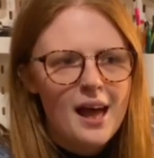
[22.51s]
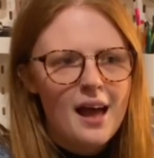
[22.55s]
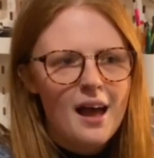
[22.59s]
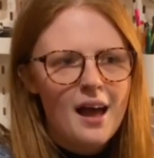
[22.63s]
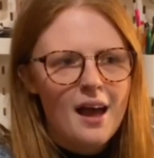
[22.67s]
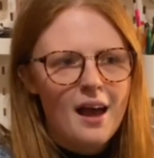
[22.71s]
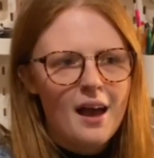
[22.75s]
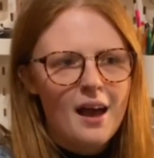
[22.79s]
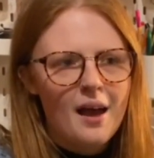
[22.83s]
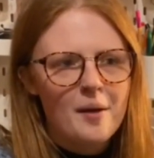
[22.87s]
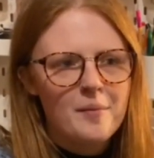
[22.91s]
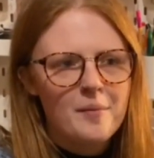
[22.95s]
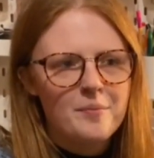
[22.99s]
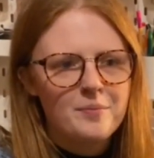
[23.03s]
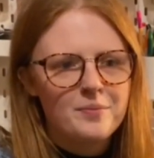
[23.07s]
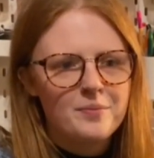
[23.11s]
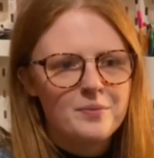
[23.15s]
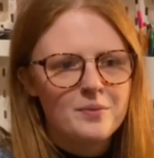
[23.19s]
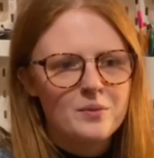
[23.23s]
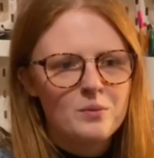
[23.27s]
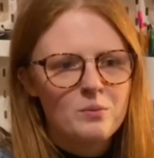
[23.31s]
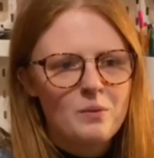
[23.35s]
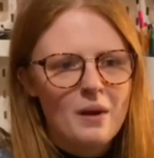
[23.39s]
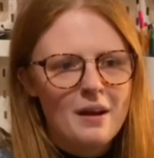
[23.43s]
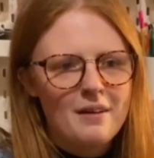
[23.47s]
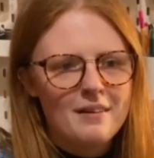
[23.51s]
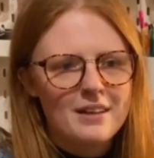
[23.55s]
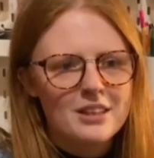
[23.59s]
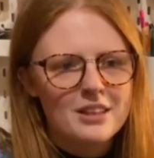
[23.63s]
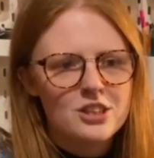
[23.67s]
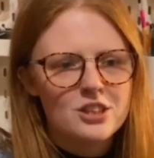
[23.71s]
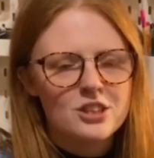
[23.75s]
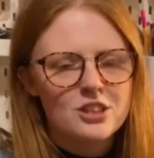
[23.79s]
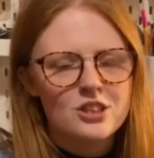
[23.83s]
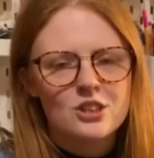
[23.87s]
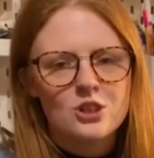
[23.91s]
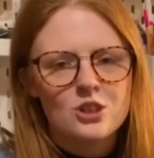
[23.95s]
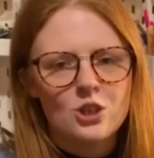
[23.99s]
where I
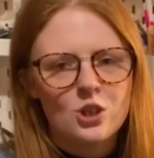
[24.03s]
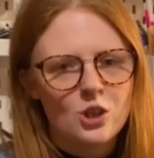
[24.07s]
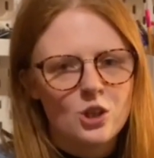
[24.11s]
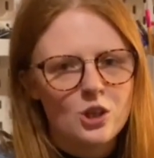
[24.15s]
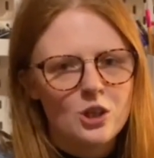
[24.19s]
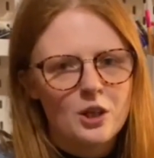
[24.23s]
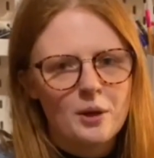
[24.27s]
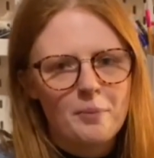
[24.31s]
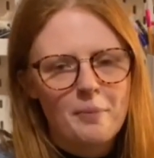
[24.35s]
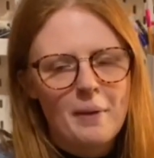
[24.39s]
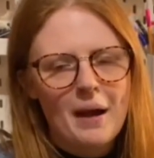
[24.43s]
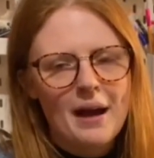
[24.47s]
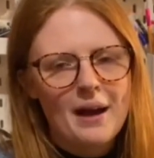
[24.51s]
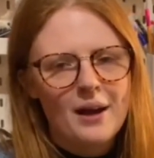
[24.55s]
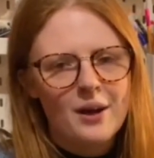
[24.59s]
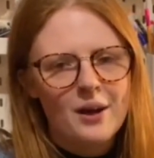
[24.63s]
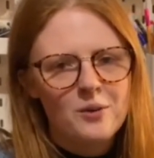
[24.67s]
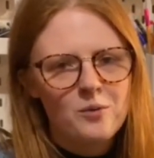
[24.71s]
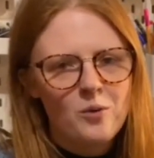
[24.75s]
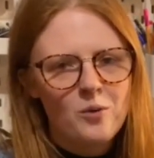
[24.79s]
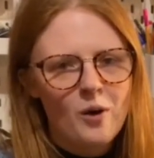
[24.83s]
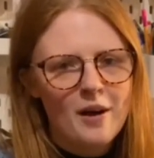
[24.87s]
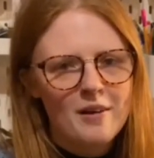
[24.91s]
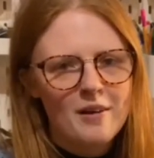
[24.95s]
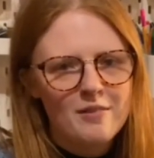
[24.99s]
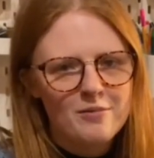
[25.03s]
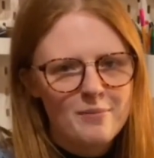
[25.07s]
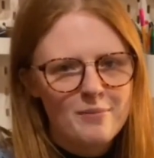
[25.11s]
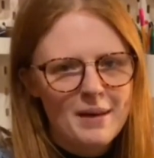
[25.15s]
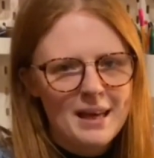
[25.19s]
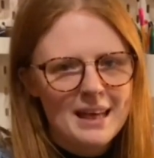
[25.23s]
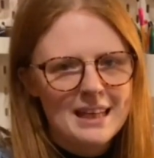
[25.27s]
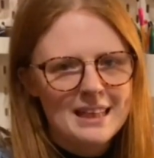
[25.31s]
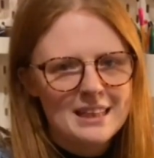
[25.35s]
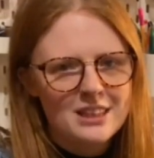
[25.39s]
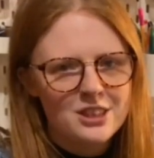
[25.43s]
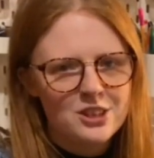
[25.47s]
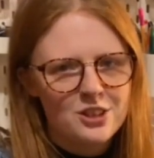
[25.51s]
just talk about what I've
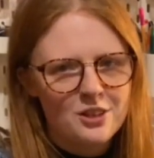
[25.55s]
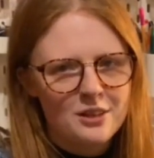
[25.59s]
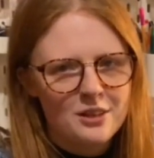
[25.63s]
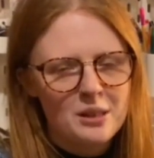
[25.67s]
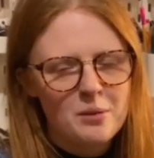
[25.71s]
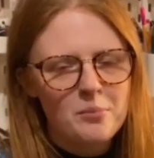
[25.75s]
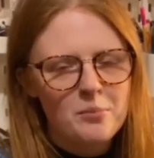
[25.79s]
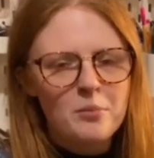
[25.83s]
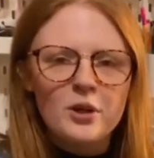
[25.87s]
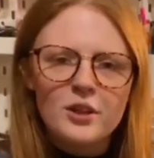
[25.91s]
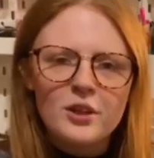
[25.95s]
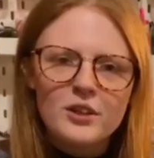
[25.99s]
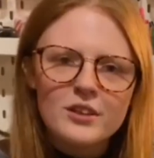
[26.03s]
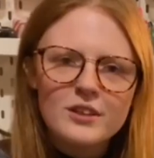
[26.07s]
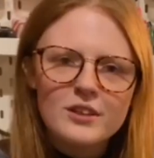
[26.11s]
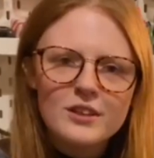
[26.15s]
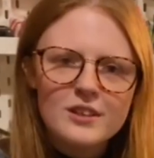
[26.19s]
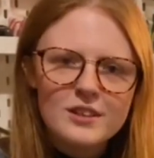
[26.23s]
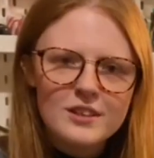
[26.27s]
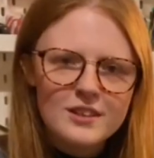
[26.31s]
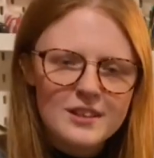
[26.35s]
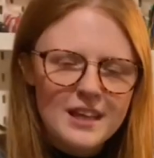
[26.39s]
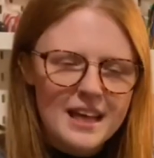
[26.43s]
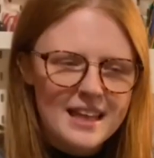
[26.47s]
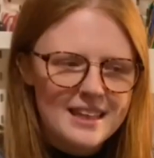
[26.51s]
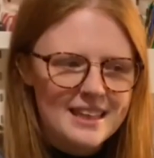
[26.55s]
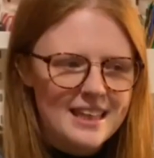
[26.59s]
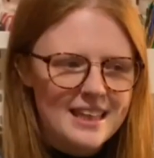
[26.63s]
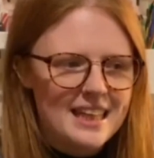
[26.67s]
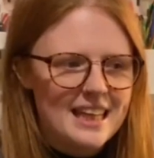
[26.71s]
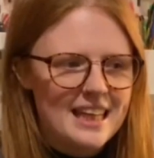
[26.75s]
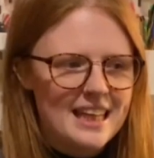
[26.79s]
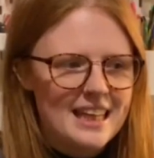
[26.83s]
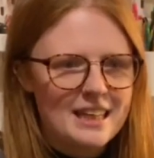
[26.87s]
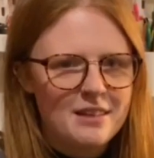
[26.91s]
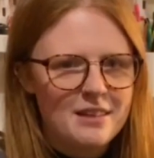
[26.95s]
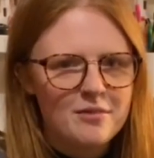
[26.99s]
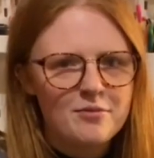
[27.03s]
made during the month and then
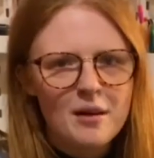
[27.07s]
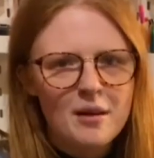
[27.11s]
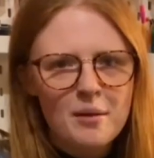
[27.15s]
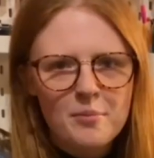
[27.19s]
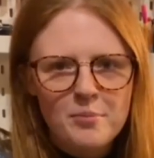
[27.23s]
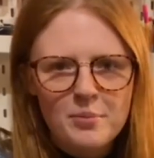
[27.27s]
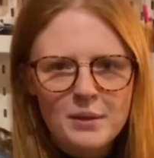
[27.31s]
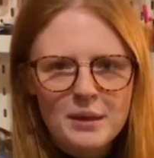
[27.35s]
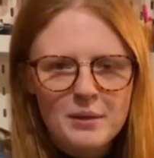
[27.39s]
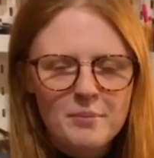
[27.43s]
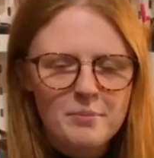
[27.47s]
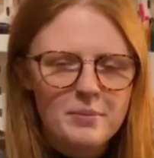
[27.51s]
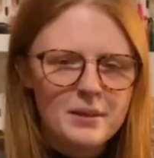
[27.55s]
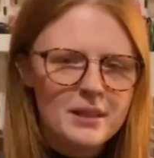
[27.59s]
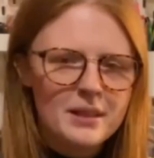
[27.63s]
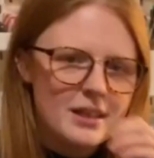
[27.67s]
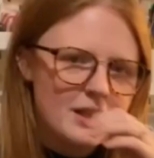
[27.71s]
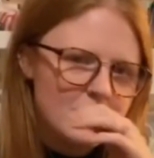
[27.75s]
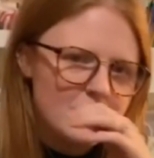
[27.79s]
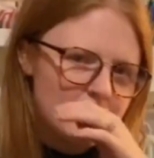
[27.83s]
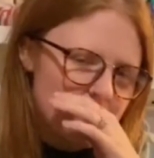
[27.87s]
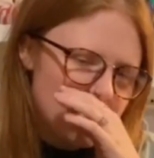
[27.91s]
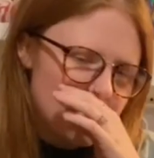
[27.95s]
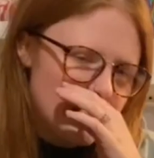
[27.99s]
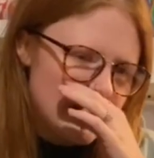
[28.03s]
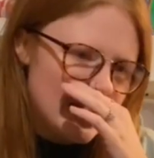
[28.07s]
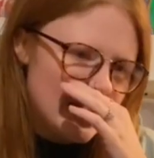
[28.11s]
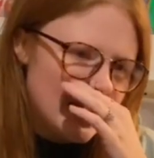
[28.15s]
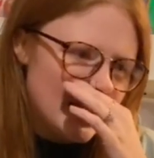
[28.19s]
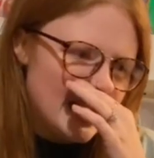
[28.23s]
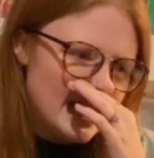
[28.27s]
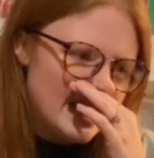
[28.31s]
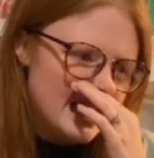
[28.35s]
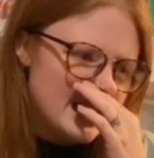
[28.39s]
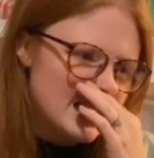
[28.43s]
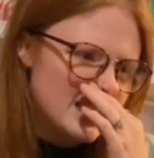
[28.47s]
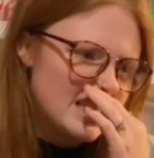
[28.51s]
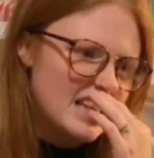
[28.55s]
any fabric
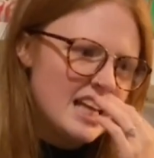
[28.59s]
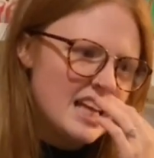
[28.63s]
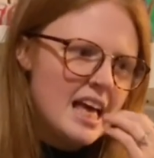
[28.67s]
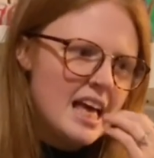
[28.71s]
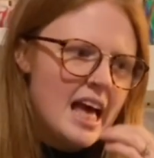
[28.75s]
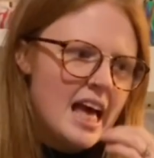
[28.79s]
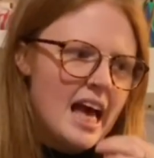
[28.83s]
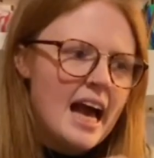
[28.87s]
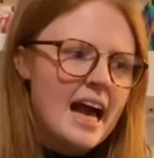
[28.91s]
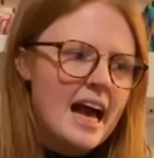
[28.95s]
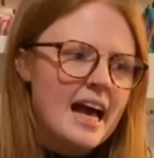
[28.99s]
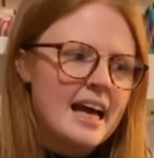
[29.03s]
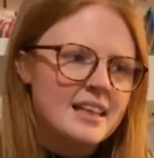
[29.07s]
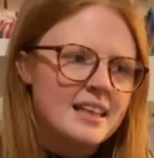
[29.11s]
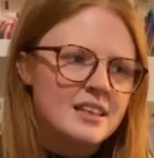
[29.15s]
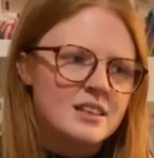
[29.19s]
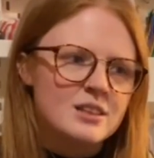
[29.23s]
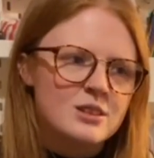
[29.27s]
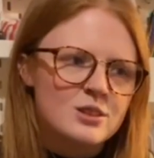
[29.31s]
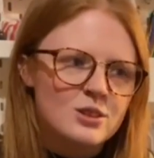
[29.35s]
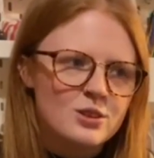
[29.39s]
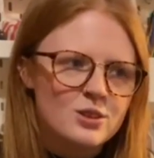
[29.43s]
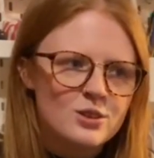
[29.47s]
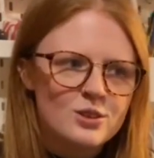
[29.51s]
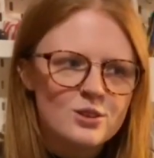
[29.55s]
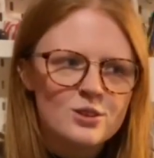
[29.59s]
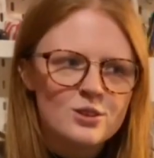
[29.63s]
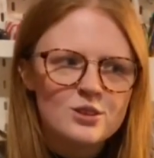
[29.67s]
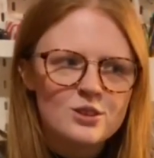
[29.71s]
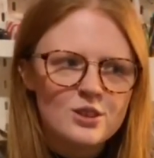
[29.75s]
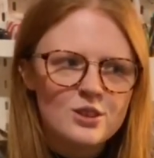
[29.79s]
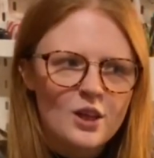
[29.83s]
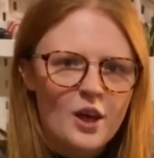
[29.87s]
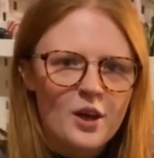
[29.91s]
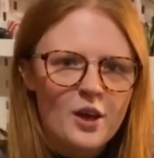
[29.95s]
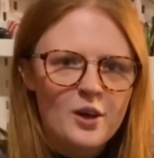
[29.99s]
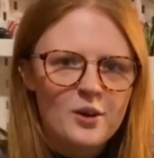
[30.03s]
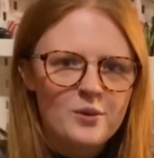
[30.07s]
purchases and
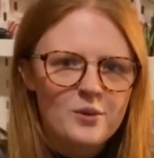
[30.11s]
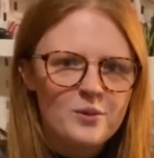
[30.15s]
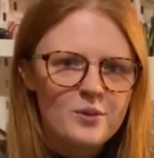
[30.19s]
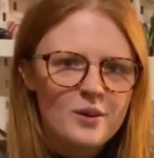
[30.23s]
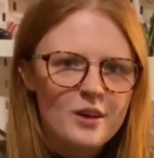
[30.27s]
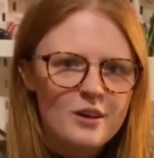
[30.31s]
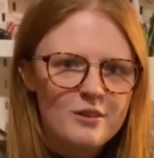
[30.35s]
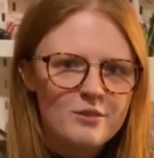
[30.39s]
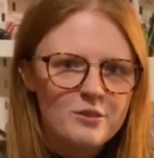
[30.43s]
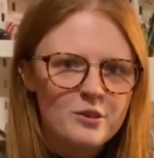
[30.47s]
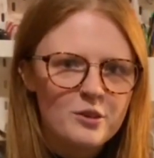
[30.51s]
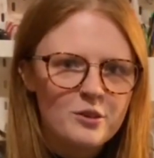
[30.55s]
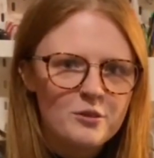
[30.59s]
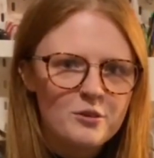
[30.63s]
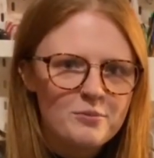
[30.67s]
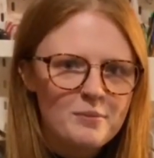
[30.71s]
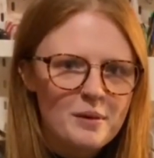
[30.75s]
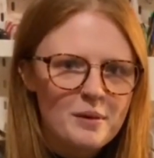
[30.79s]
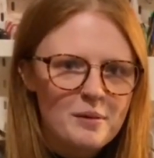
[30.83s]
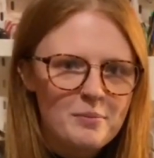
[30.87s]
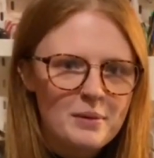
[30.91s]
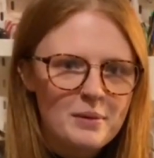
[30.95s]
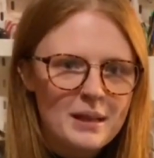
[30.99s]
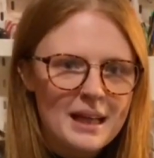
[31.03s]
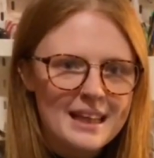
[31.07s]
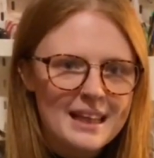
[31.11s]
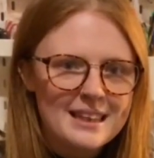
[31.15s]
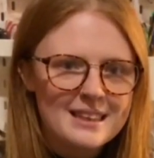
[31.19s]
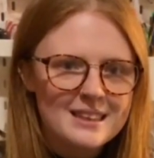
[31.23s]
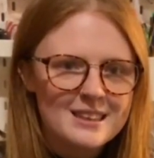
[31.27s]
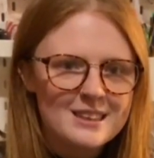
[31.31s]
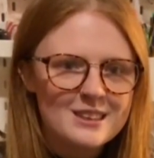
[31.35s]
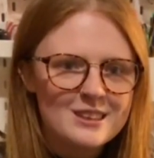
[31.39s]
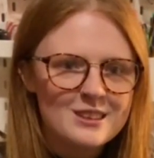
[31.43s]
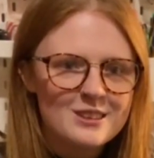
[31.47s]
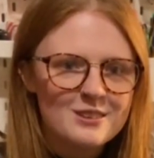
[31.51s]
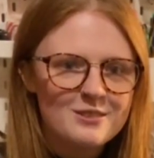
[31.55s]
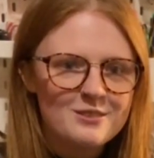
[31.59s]
also a few of my
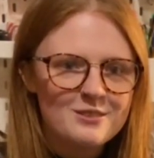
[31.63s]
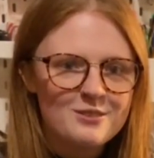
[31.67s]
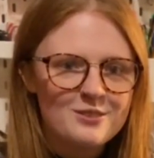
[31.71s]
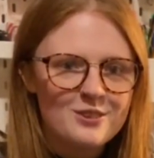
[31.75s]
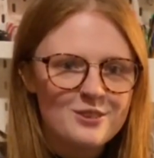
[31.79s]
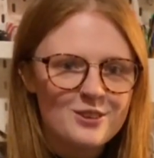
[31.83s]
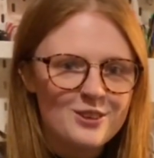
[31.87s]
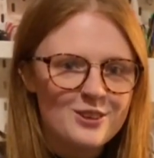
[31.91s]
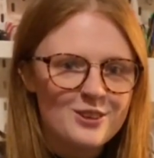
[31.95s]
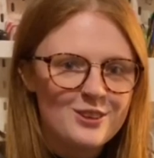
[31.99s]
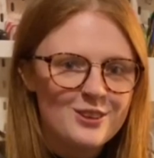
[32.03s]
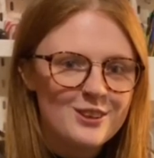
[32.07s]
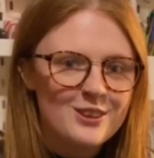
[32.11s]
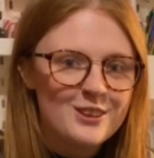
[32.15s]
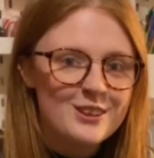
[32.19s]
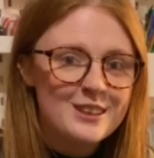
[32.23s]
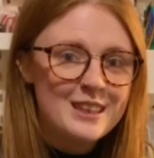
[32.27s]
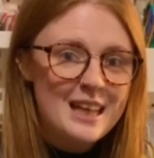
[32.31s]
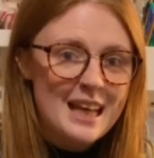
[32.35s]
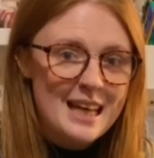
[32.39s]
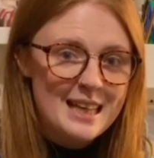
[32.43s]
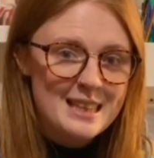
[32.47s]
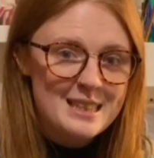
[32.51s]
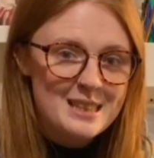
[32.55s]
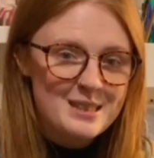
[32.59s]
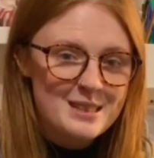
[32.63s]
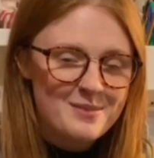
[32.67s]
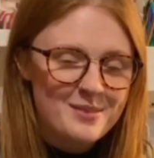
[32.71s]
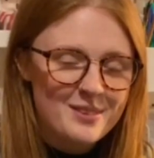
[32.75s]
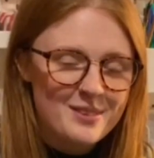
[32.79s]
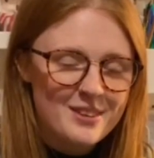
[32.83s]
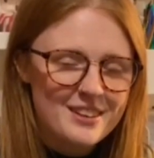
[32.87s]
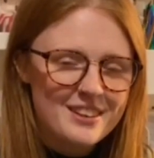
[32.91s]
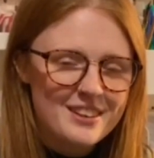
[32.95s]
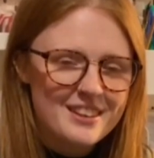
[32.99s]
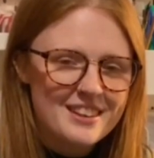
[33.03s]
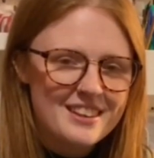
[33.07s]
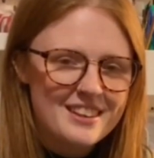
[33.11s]
plans for next
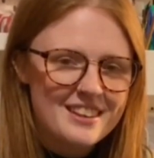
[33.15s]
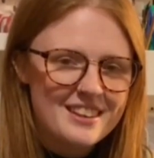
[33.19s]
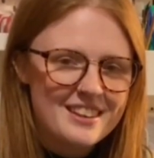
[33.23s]
month.